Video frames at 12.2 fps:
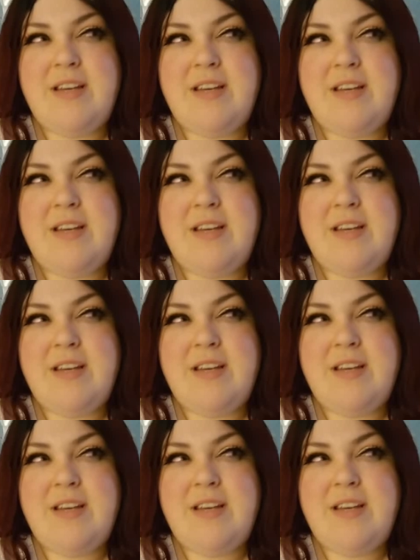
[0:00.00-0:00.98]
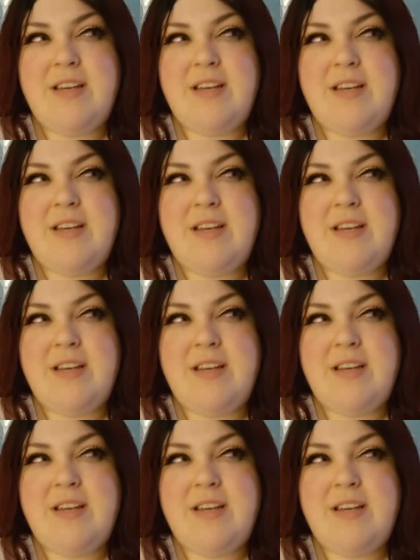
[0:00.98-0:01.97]

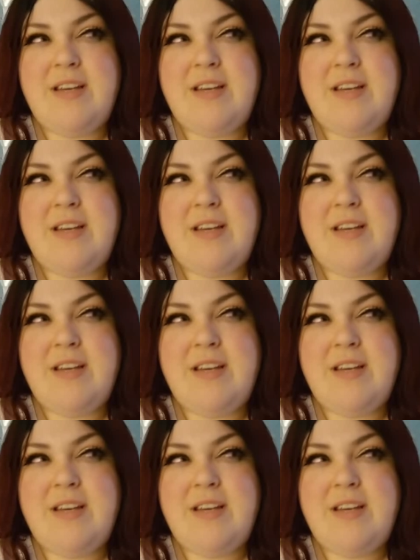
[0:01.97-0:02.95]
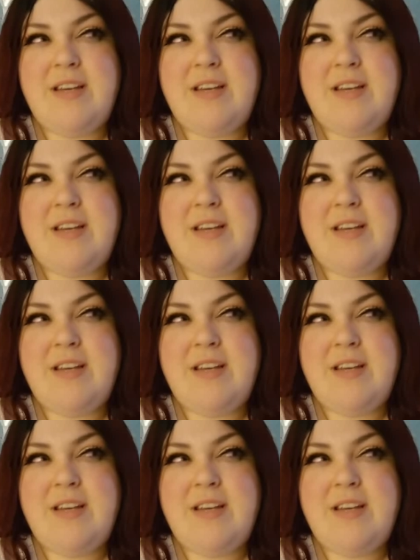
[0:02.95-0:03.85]
[no speech]